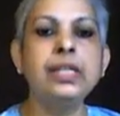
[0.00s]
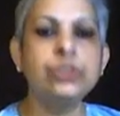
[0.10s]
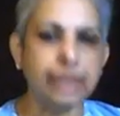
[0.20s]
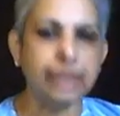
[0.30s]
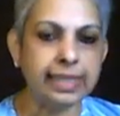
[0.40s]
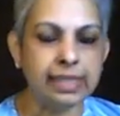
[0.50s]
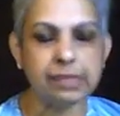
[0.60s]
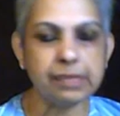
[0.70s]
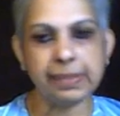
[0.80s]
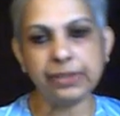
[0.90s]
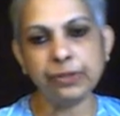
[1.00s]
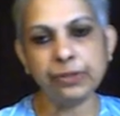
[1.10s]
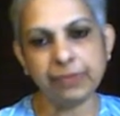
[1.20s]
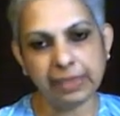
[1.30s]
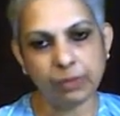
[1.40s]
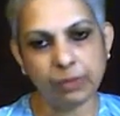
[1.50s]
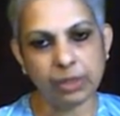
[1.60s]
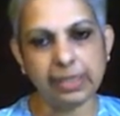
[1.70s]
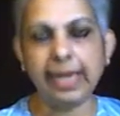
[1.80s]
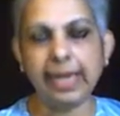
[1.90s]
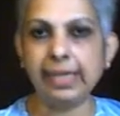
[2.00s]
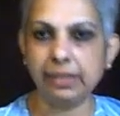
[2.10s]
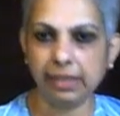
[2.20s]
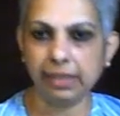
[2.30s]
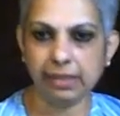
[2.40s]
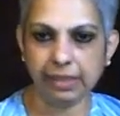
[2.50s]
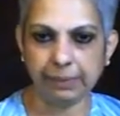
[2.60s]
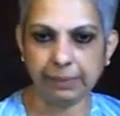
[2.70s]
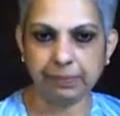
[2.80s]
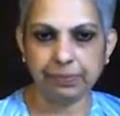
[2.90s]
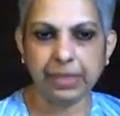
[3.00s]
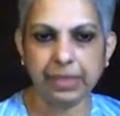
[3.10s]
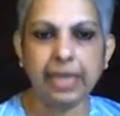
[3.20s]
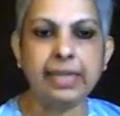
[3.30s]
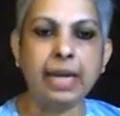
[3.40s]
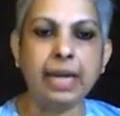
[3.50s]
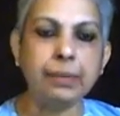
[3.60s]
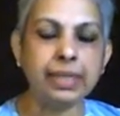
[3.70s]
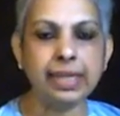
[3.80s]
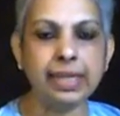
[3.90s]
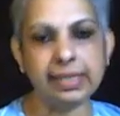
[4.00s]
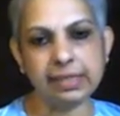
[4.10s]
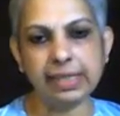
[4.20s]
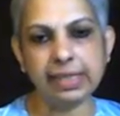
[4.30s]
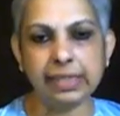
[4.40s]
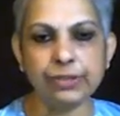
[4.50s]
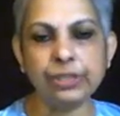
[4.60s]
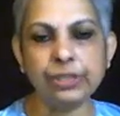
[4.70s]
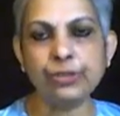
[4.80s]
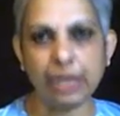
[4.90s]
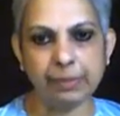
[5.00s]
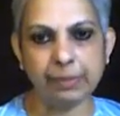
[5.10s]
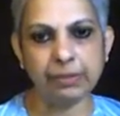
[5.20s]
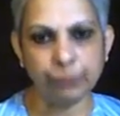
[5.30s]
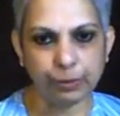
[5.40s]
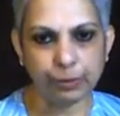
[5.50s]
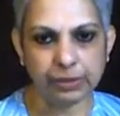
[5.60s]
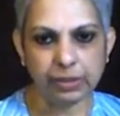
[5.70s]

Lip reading: Today, there is plenty of clean water and greenery. Ramakka is an illiterate tribal woman